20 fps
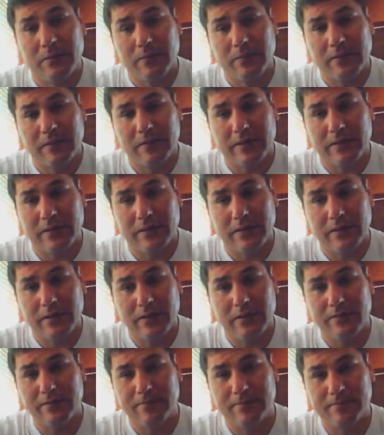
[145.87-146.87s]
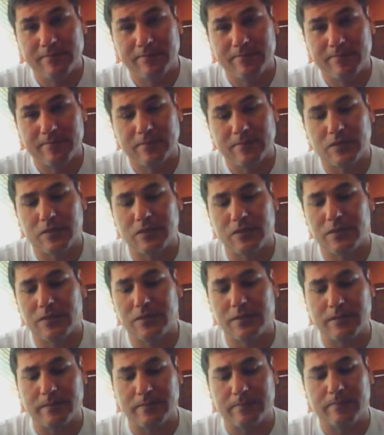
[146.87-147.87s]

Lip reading: Everything good? Good.